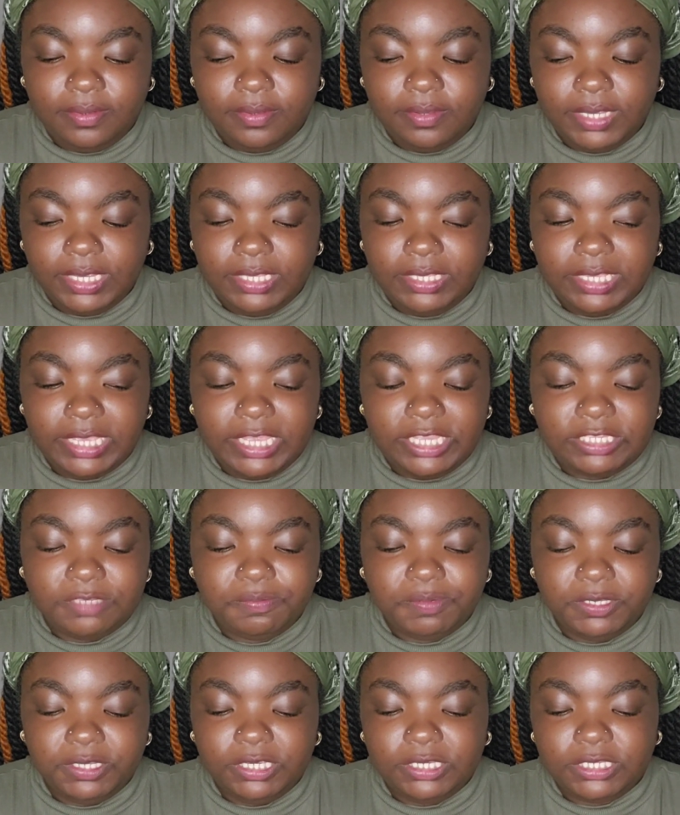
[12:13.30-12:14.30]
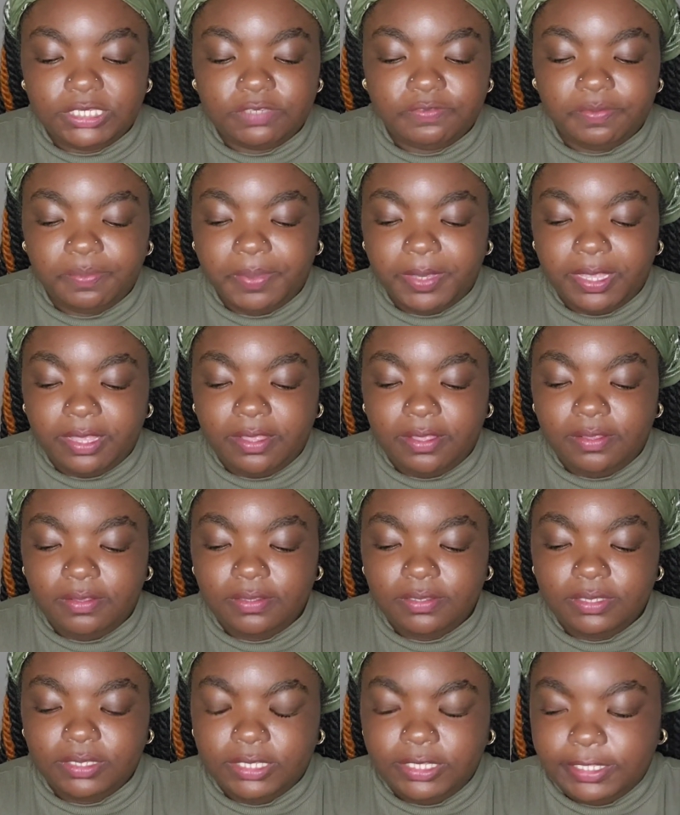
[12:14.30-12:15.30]
Okay, last predictions for
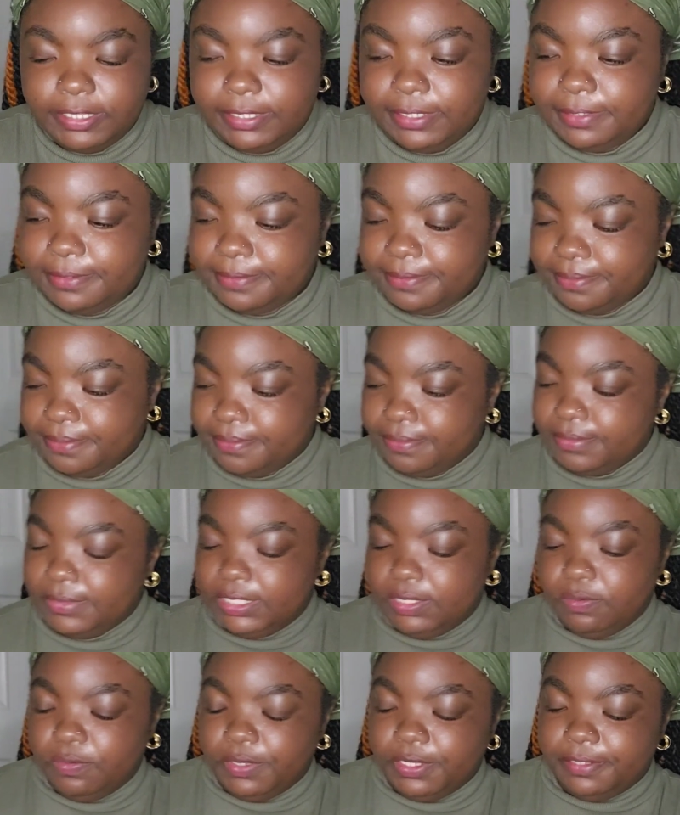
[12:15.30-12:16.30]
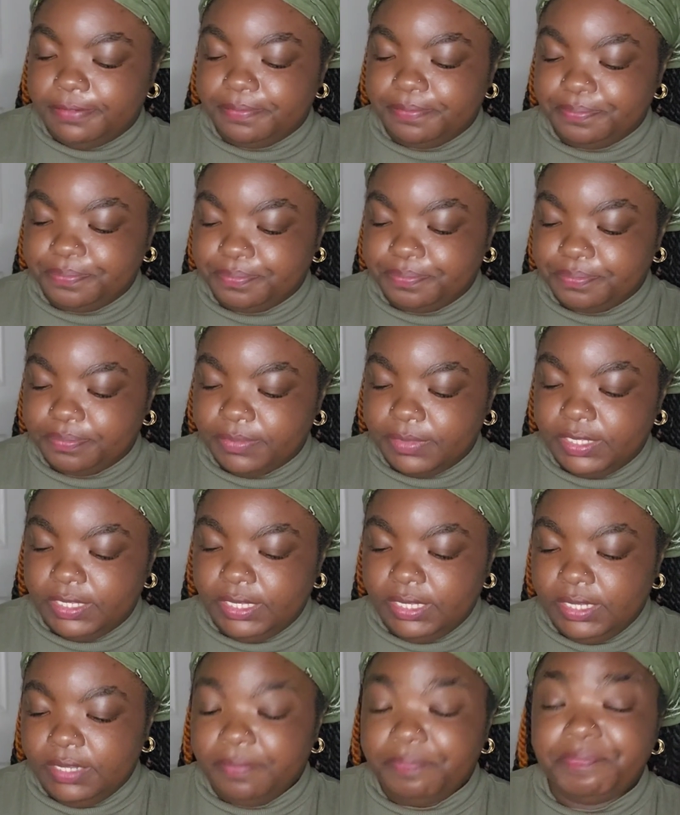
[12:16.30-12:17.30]
Pal. Um, one.
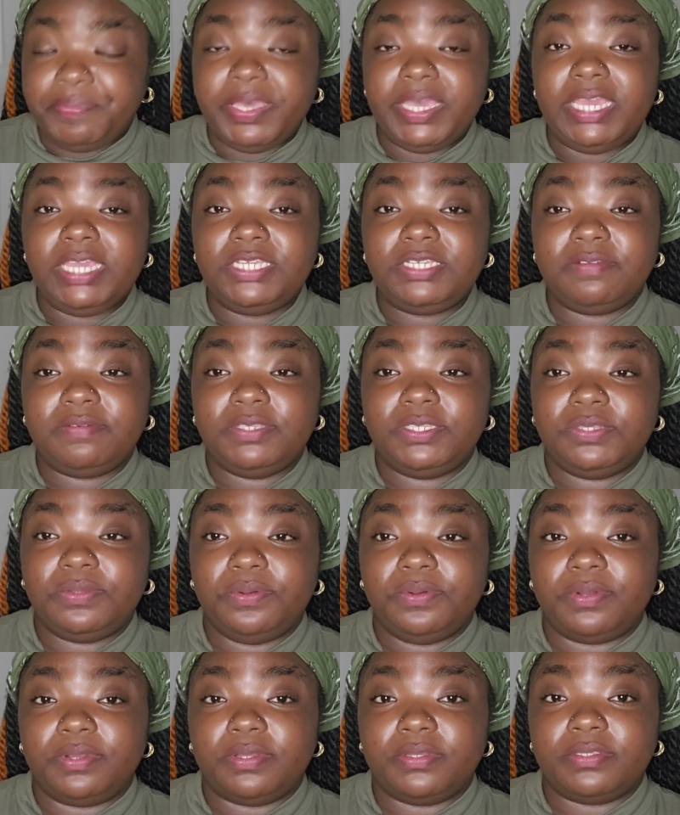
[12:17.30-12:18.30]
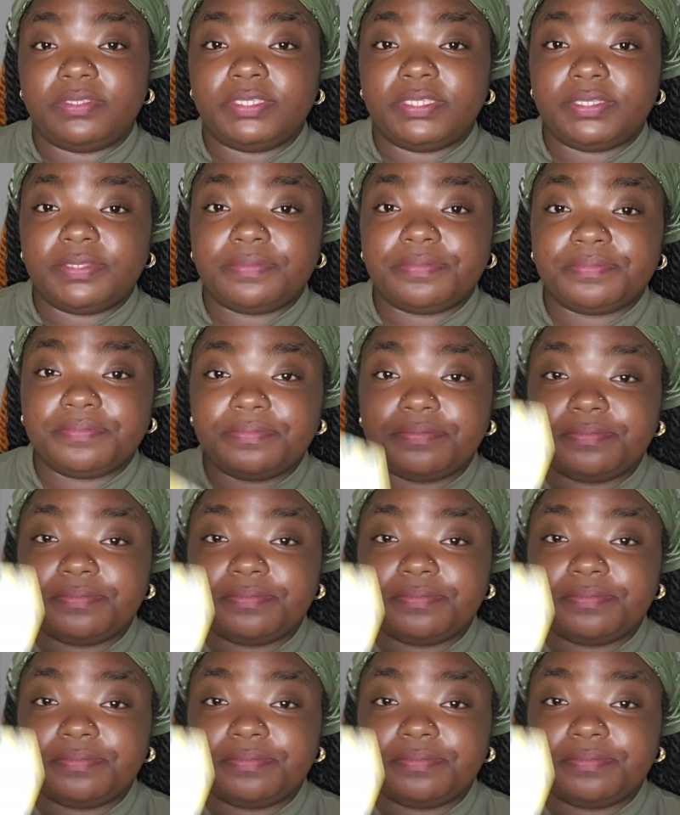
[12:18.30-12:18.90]
Page of Swords.